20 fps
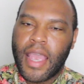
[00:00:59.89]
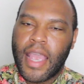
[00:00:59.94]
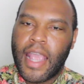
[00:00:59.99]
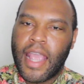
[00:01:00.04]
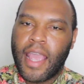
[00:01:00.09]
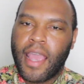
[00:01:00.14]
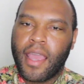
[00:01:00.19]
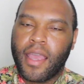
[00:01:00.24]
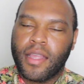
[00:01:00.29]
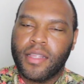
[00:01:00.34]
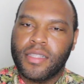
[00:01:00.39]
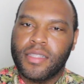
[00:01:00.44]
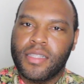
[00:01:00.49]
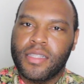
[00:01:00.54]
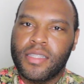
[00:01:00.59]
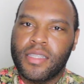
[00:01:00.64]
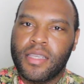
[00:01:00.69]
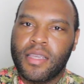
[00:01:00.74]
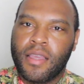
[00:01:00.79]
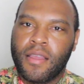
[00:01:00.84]

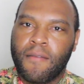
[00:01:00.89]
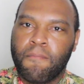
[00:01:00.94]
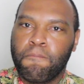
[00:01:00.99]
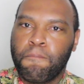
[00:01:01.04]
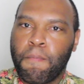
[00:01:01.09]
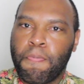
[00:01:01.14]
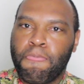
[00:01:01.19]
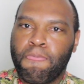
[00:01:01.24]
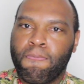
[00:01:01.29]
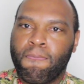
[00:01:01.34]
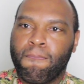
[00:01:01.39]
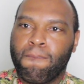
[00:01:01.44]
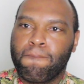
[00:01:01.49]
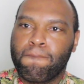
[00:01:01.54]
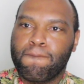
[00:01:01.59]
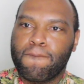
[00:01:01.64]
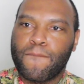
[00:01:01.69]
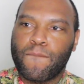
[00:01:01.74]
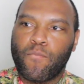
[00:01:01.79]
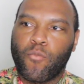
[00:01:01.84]
And
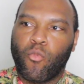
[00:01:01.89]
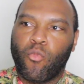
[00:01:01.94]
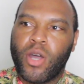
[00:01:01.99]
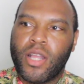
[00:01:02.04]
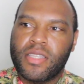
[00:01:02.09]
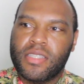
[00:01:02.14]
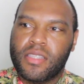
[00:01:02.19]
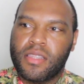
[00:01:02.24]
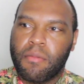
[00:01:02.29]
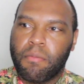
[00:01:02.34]
once